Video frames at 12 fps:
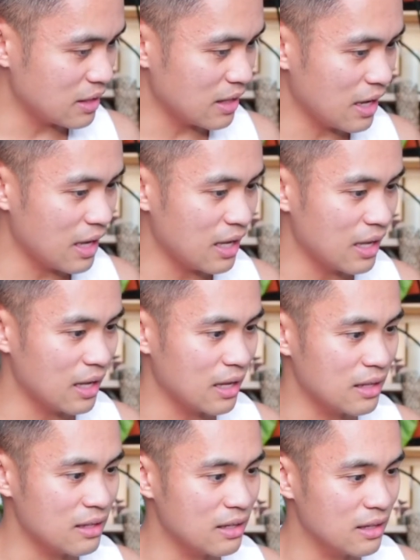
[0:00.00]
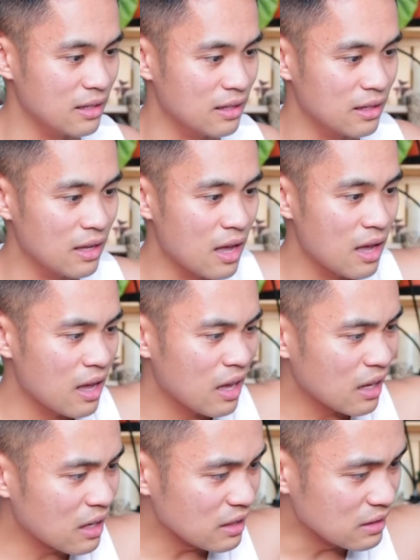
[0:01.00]
head,
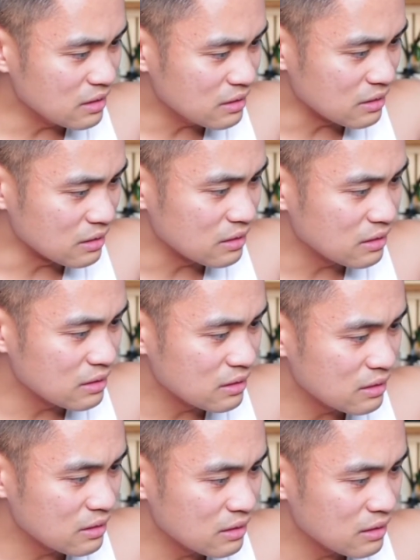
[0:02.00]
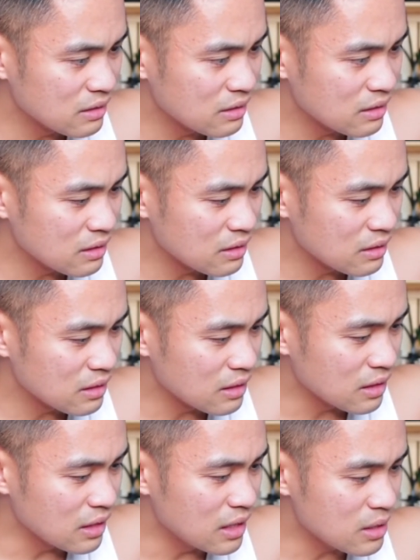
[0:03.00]
oh,
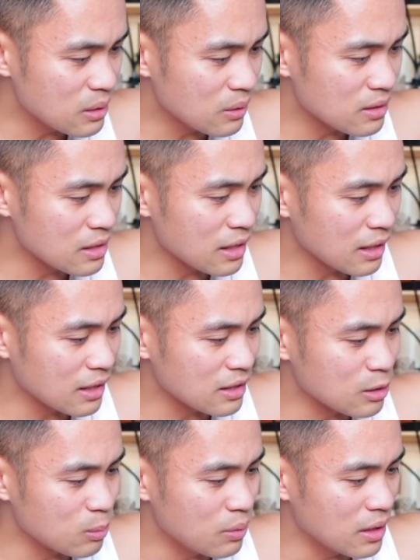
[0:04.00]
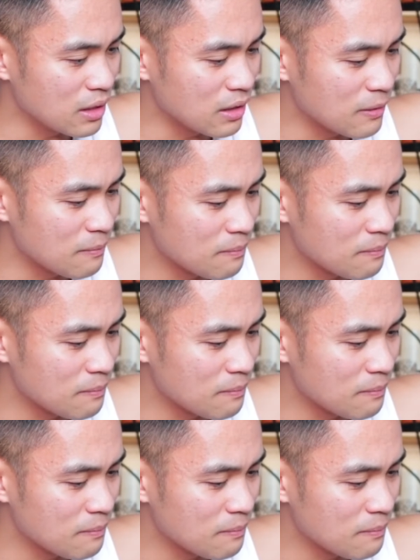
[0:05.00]
this looks like it's been